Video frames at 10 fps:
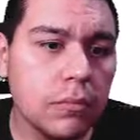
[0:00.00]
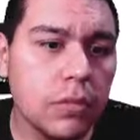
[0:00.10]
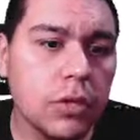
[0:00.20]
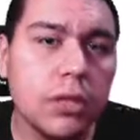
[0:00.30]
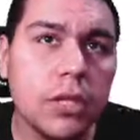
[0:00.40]

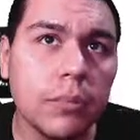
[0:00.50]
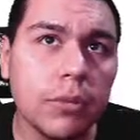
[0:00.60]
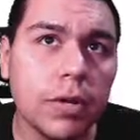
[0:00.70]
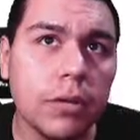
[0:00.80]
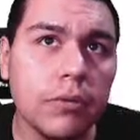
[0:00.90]
What do you think,
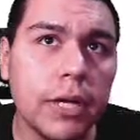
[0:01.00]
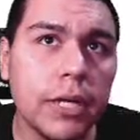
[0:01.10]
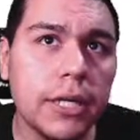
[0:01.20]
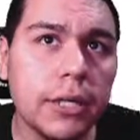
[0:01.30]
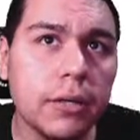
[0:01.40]
Brianna? Right
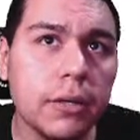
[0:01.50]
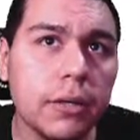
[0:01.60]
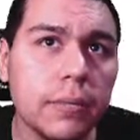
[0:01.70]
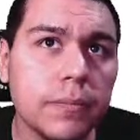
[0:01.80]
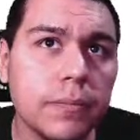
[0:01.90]
here,
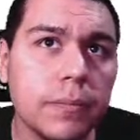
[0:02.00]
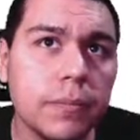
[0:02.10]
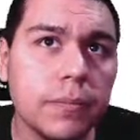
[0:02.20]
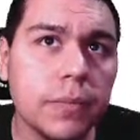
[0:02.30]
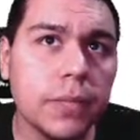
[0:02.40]

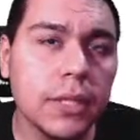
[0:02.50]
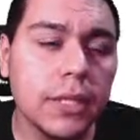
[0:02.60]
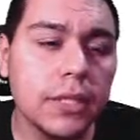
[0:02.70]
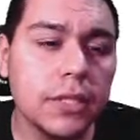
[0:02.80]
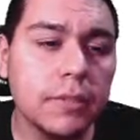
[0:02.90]

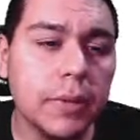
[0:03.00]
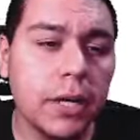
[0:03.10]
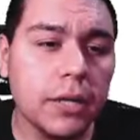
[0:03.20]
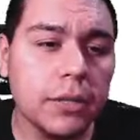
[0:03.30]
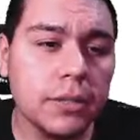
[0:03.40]
in this
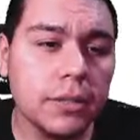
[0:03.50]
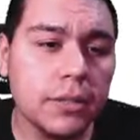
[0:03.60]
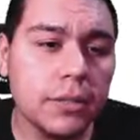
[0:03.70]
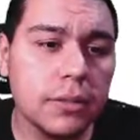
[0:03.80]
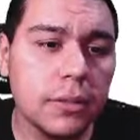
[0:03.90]
box,
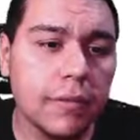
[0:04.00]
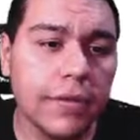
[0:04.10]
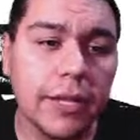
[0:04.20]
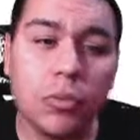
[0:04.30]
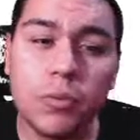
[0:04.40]
I've
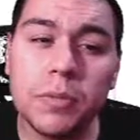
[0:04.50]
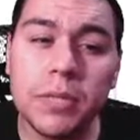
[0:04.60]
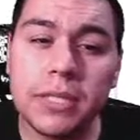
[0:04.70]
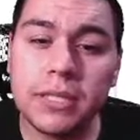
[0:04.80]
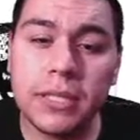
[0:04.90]
got 3
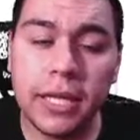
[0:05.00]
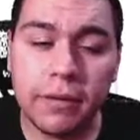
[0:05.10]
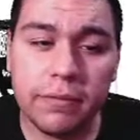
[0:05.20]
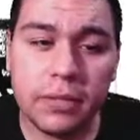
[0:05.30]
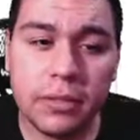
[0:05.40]
pieces
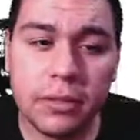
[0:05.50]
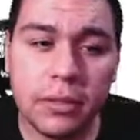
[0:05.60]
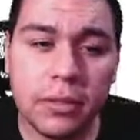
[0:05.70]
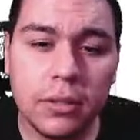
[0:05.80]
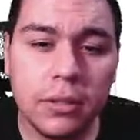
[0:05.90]
left.
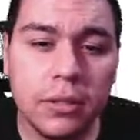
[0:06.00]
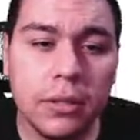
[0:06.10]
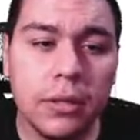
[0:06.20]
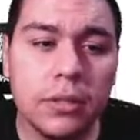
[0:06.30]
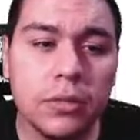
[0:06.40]

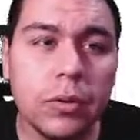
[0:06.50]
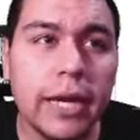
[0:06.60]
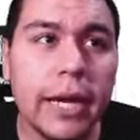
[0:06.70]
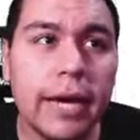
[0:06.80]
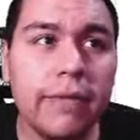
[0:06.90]
Do I
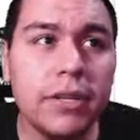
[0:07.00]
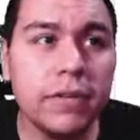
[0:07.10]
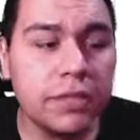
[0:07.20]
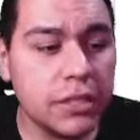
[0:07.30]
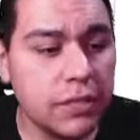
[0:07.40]
have
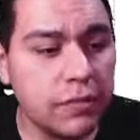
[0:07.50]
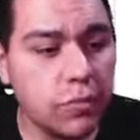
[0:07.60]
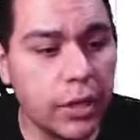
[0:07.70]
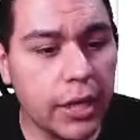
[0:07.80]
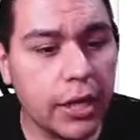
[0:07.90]
enough to give
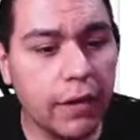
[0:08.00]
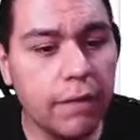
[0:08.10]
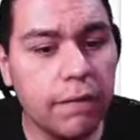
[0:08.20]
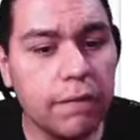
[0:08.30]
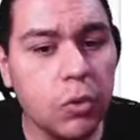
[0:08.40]
away
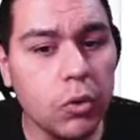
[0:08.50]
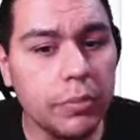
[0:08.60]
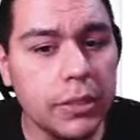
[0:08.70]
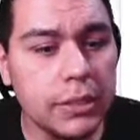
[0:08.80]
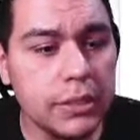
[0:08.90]
4
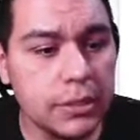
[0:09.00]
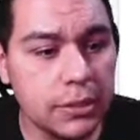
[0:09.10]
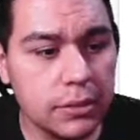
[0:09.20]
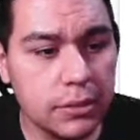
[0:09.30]
pieces?